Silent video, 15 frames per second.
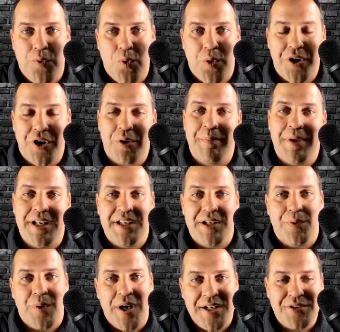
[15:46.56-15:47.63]
for your
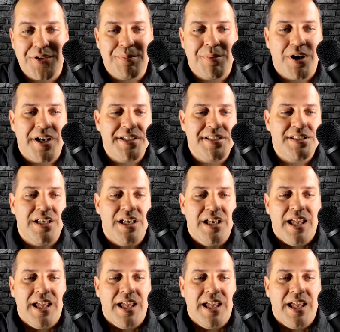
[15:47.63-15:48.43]
median rental price.